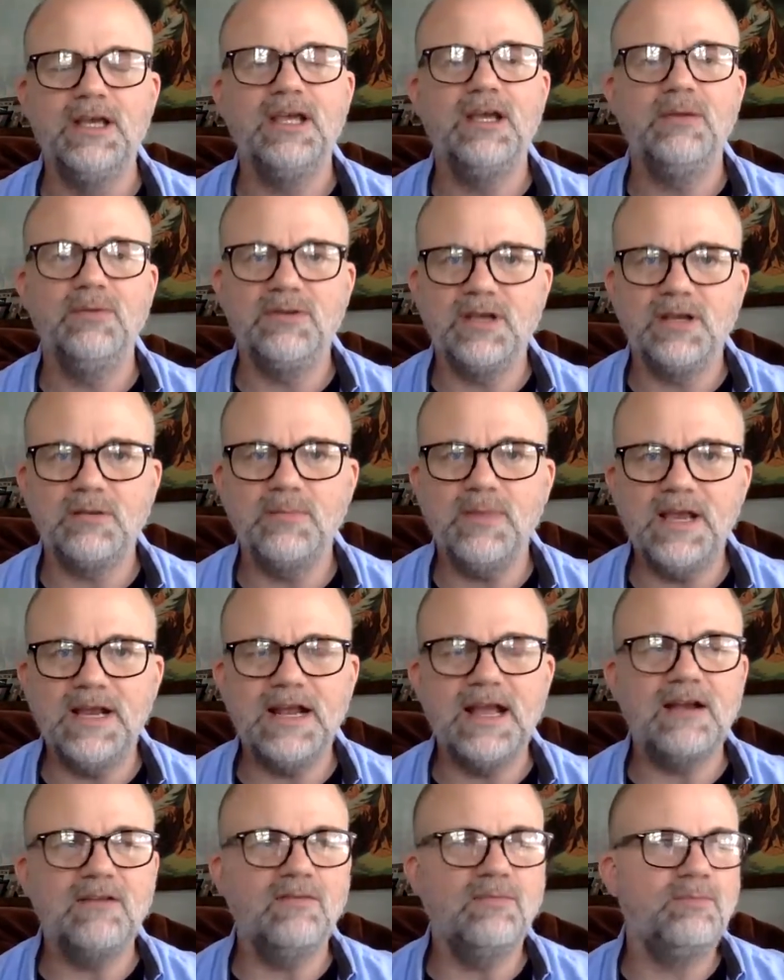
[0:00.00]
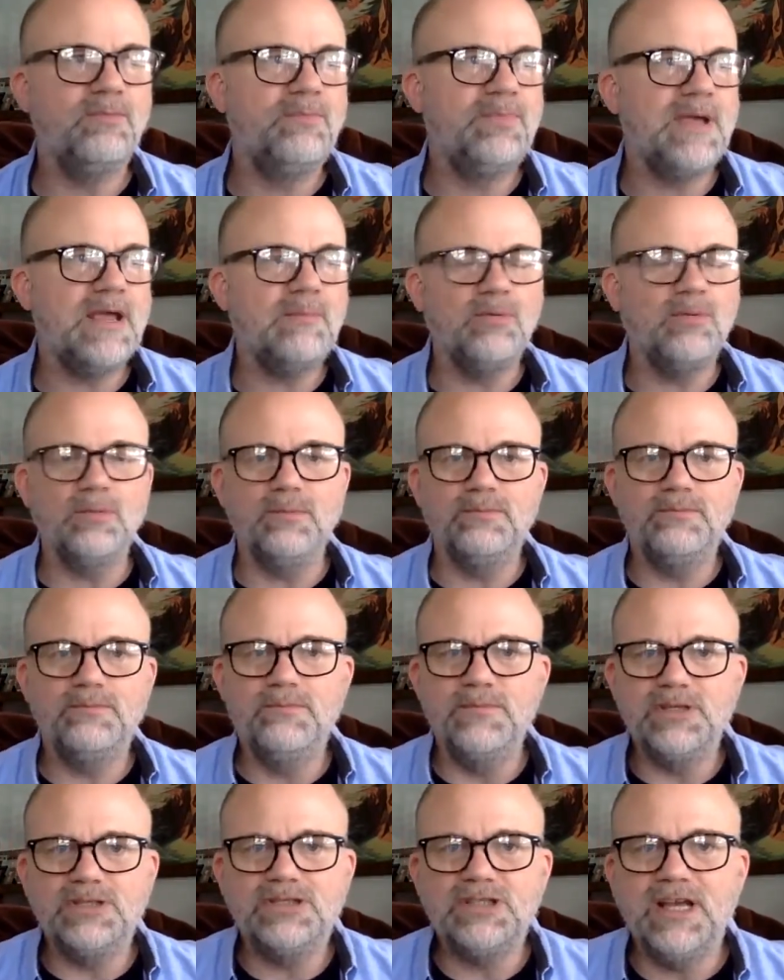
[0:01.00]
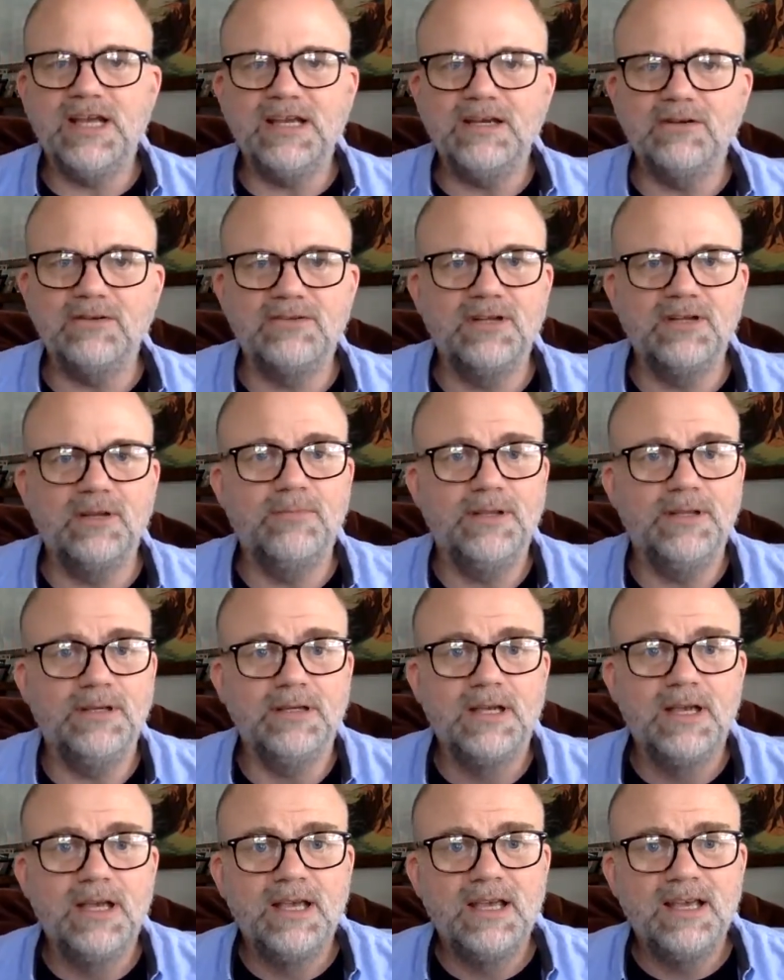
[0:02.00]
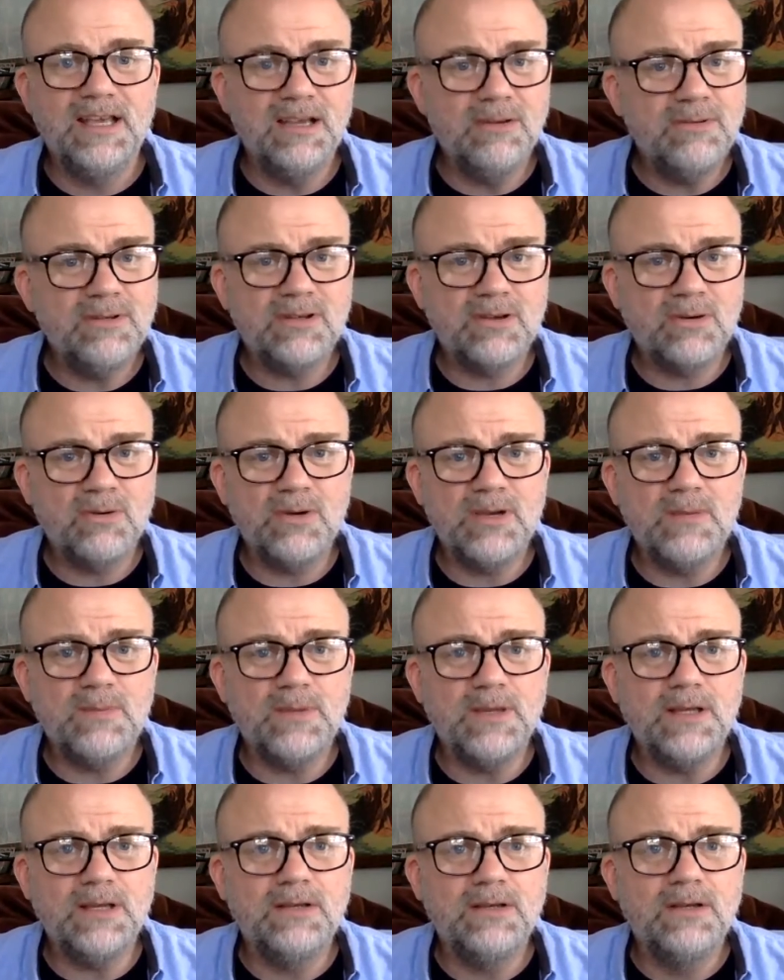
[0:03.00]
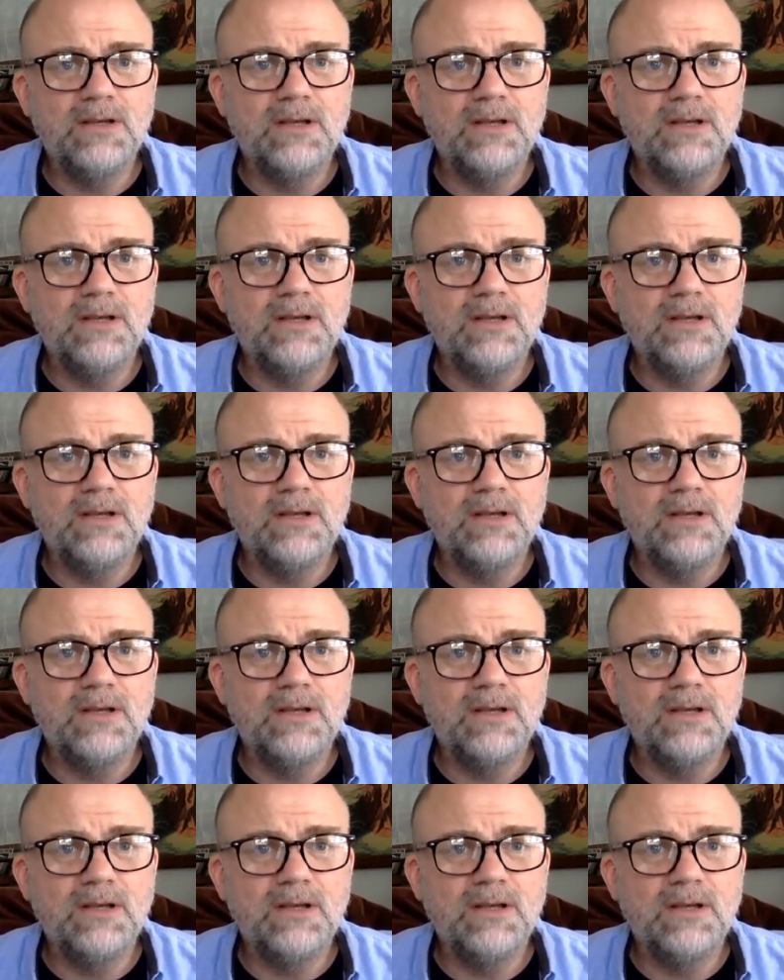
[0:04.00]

It was like made out of paper mache or something. It was creepy.